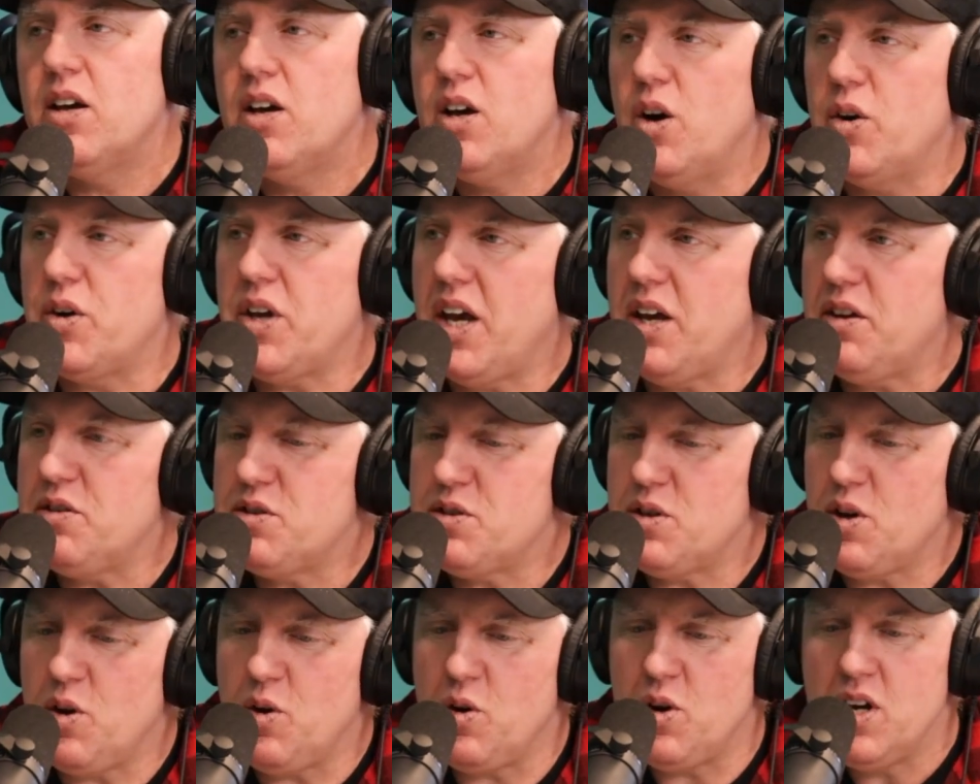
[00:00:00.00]
Okay,
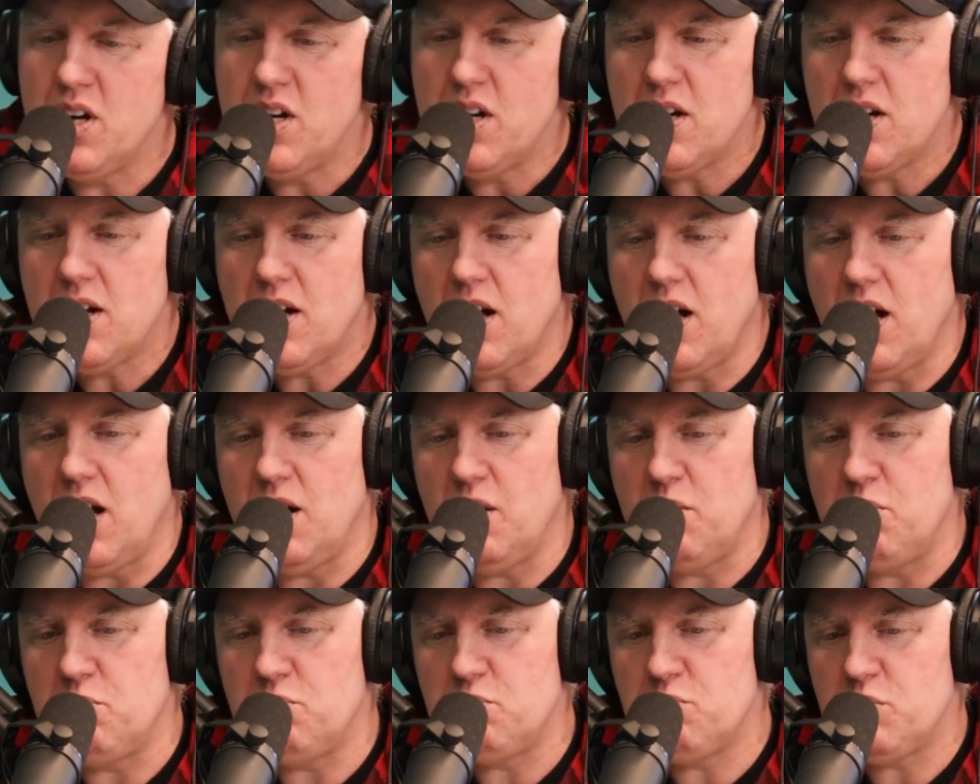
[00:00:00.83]
so
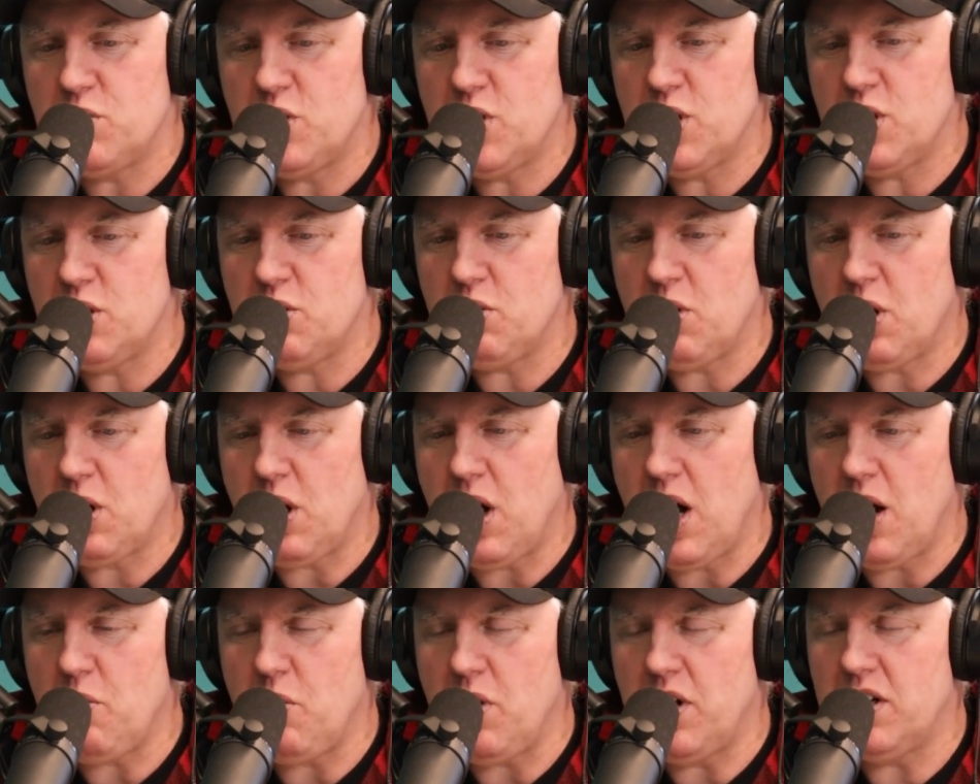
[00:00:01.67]

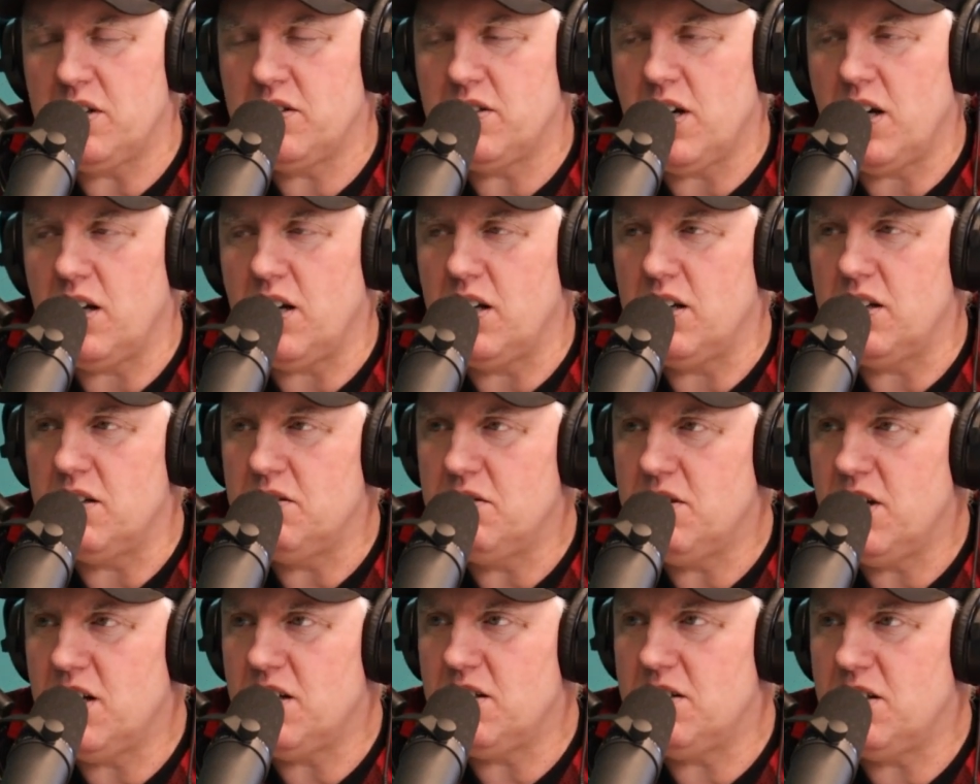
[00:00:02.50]
I want to
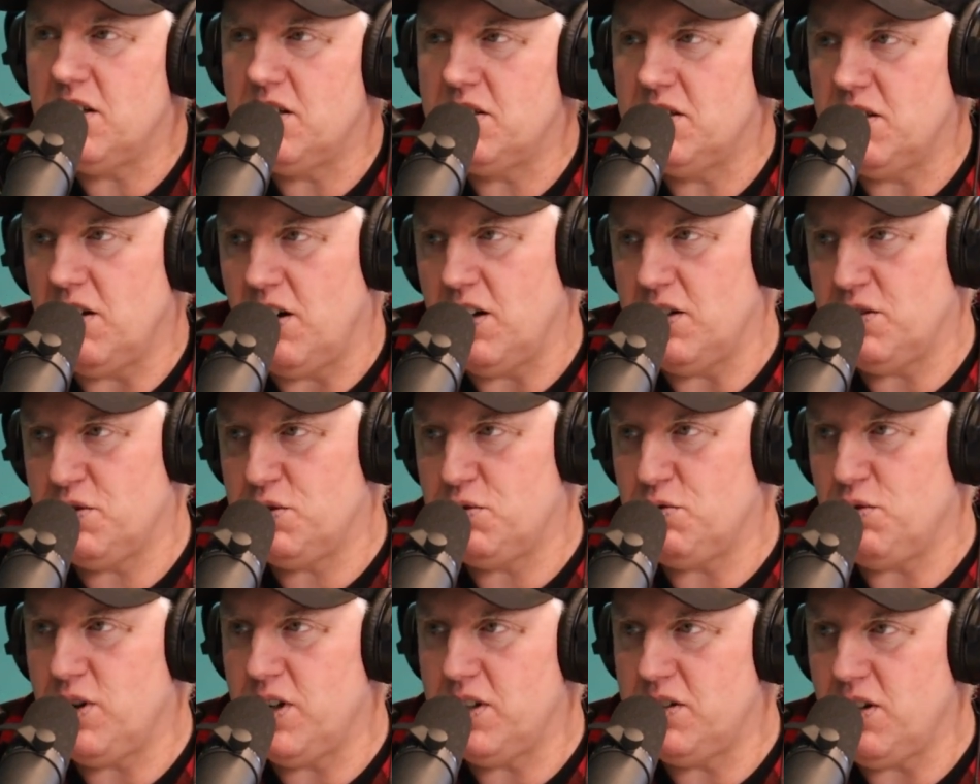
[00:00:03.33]
tell a Don
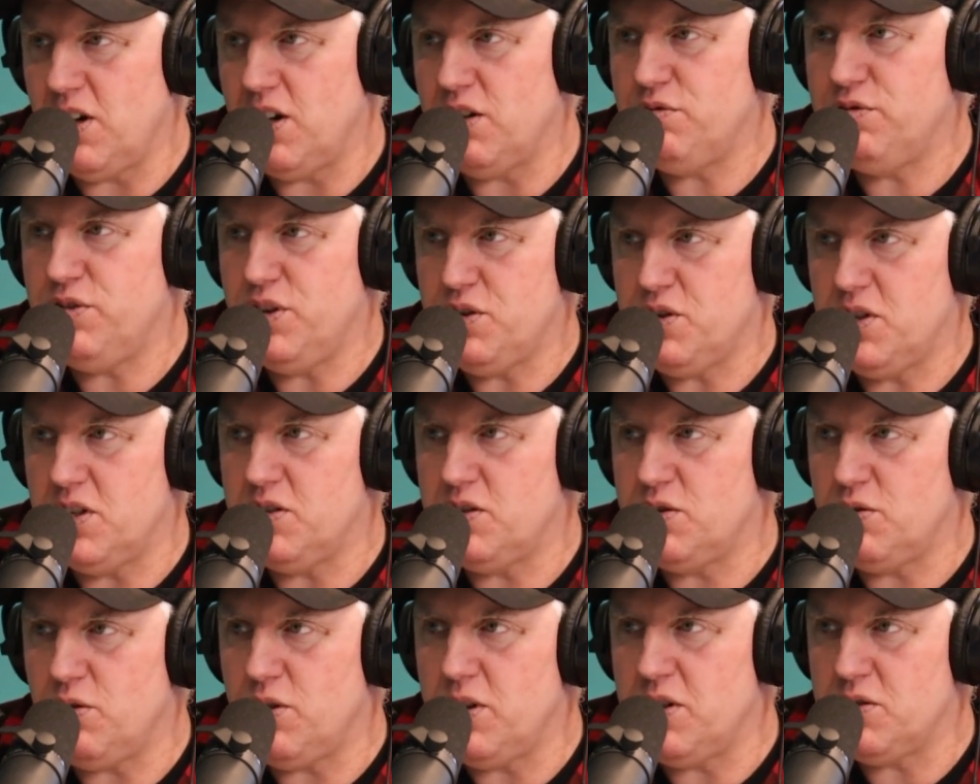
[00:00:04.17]
story, a Don fishing
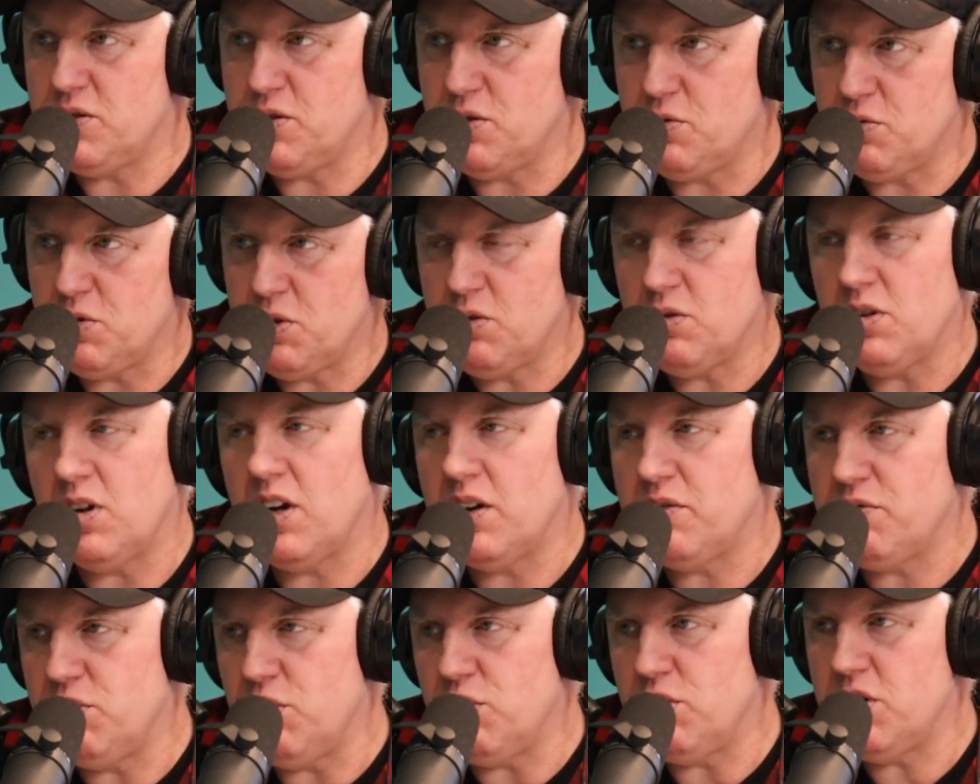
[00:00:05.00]
story. So you and I
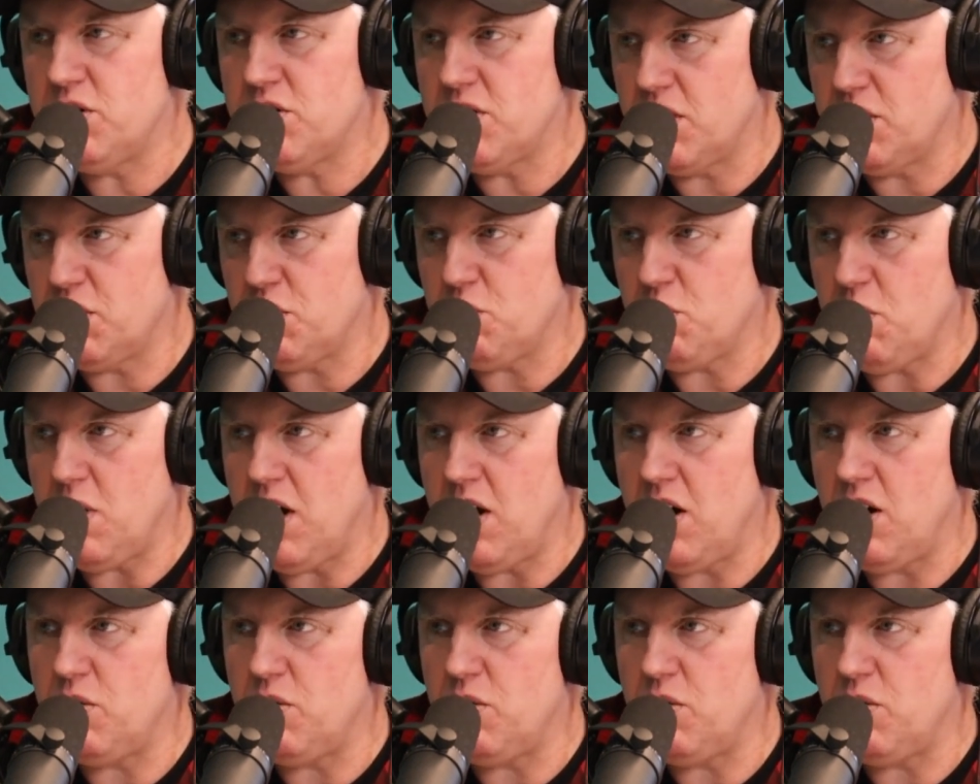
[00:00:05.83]
have known each other a while.